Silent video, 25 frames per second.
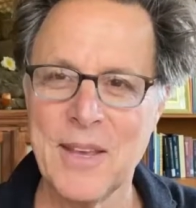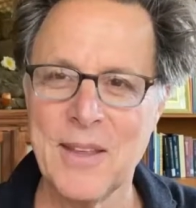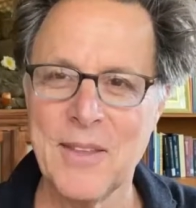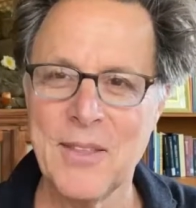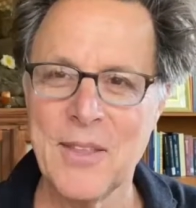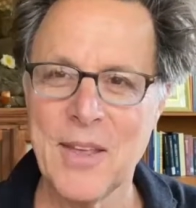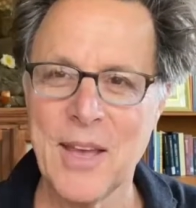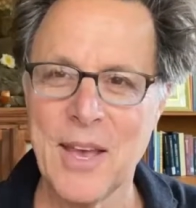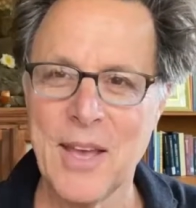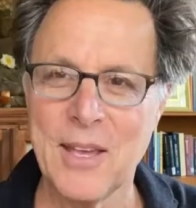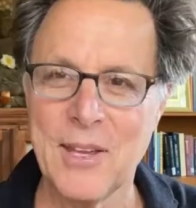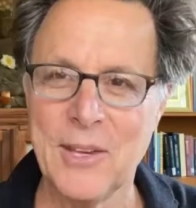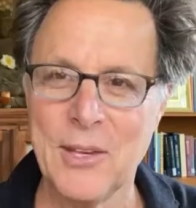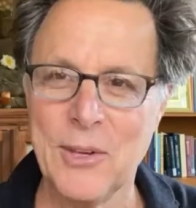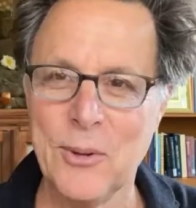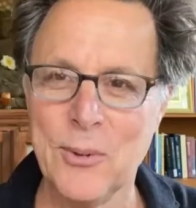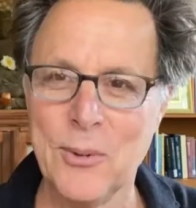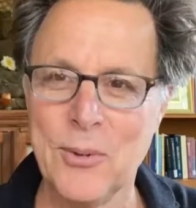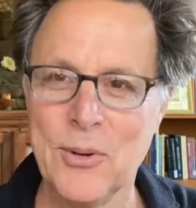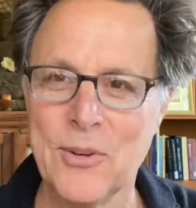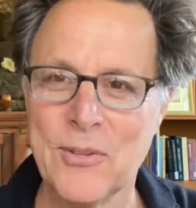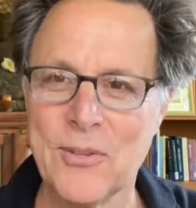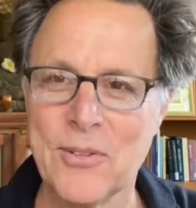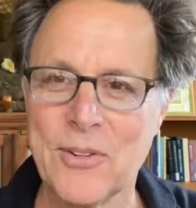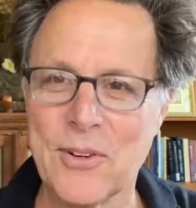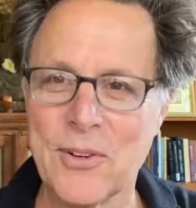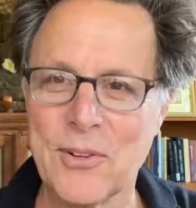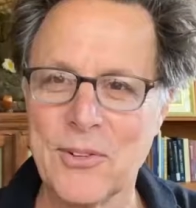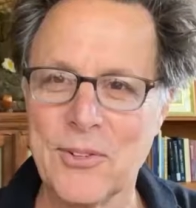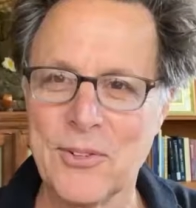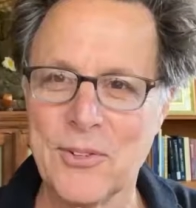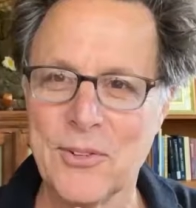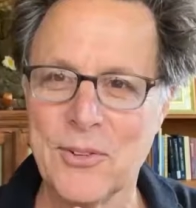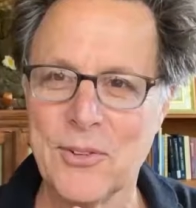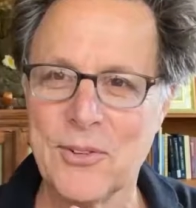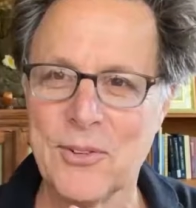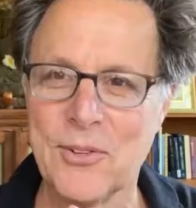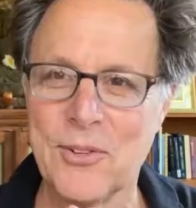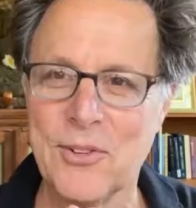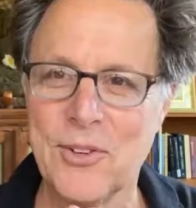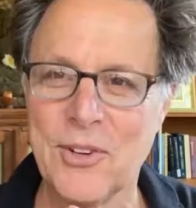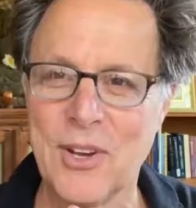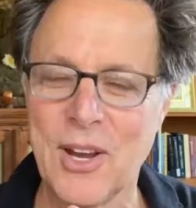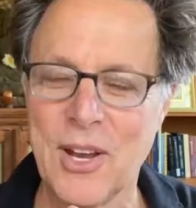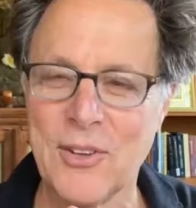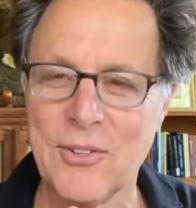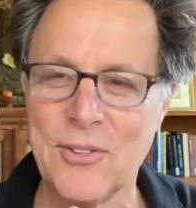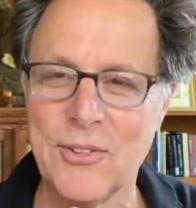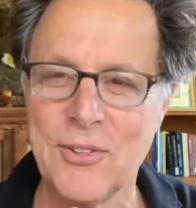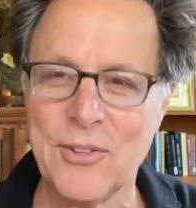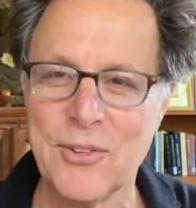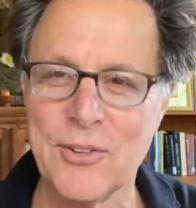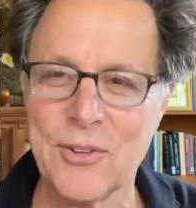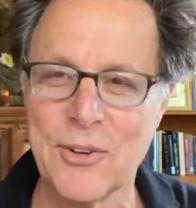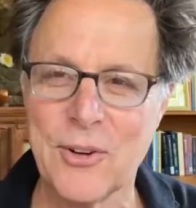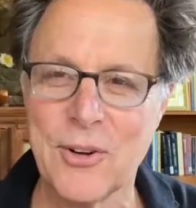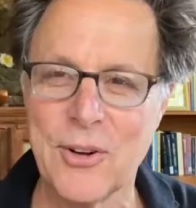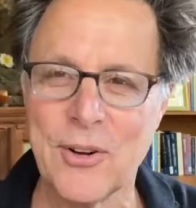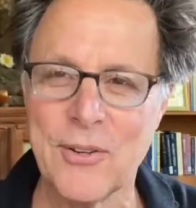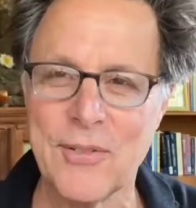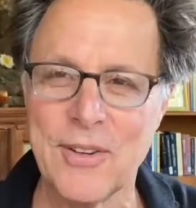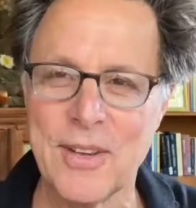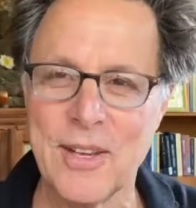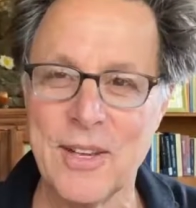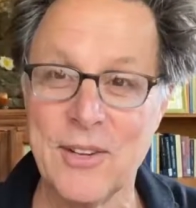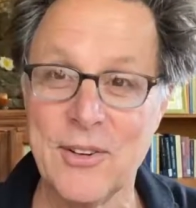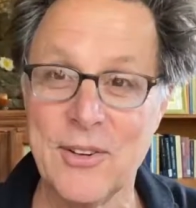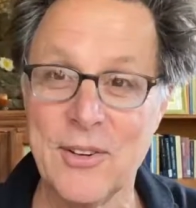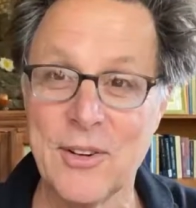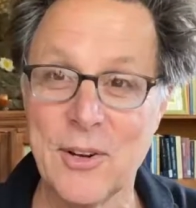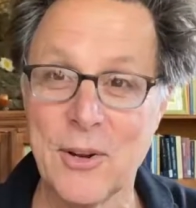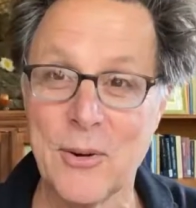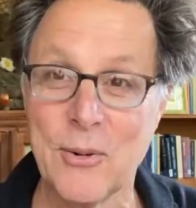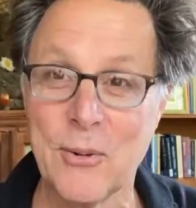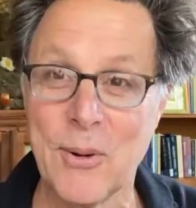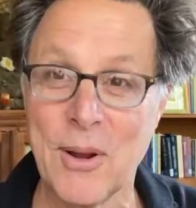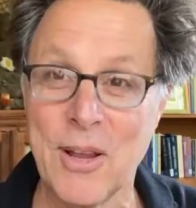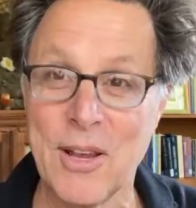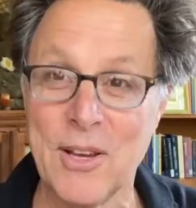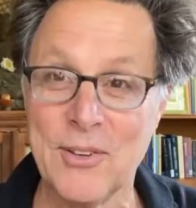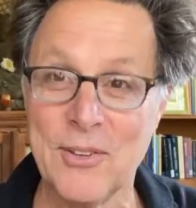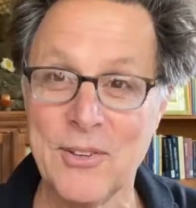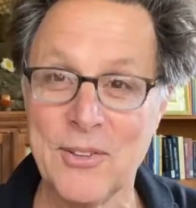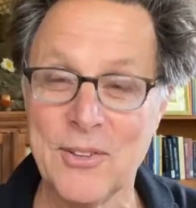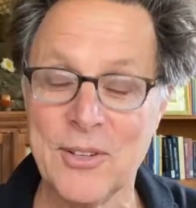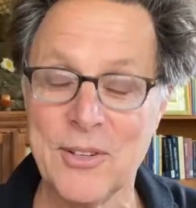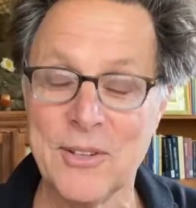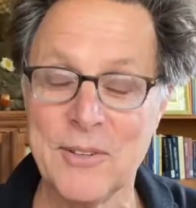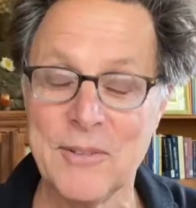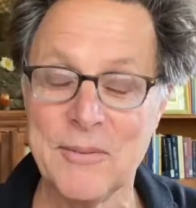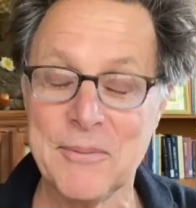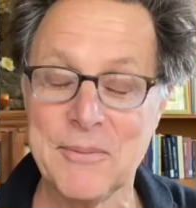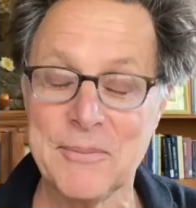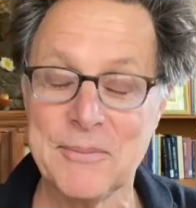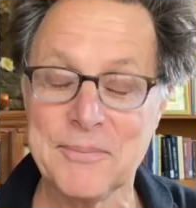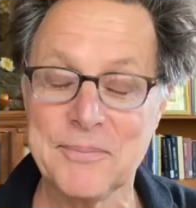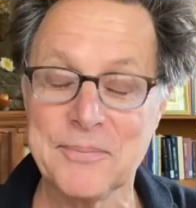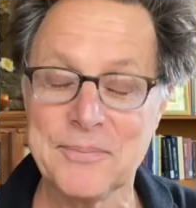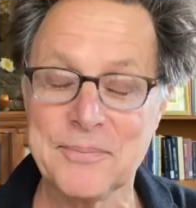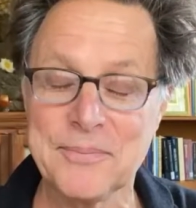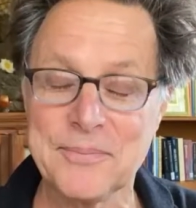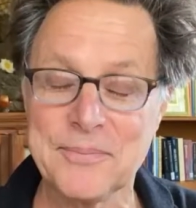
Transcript: in that universal gesture of integration,